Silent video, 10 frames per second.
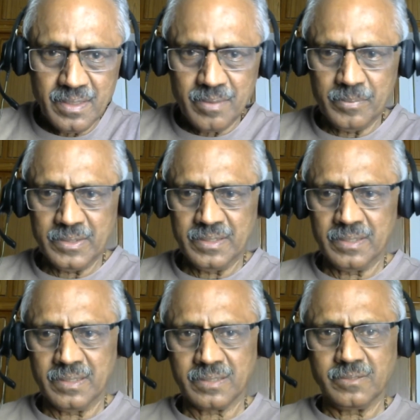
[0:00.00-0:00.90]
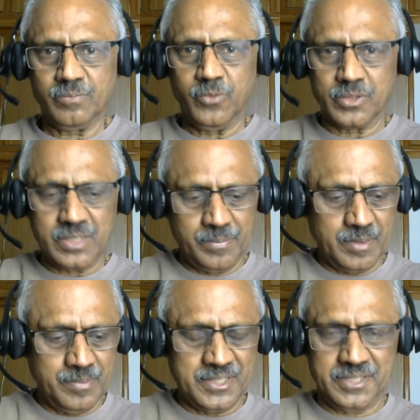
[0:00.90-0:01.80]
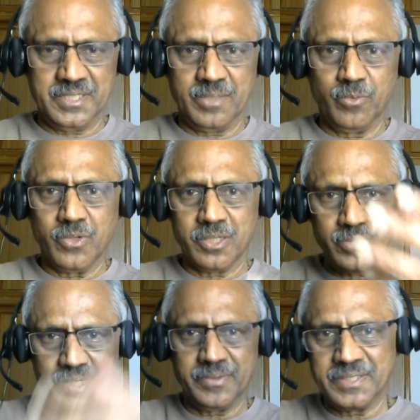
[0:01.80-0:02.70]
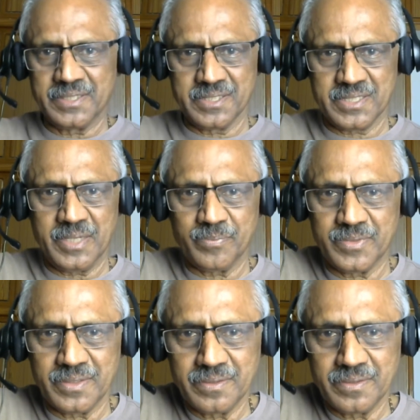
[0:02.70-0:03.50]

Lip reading: In a forthcoming measure theory book also, I have written the same thing.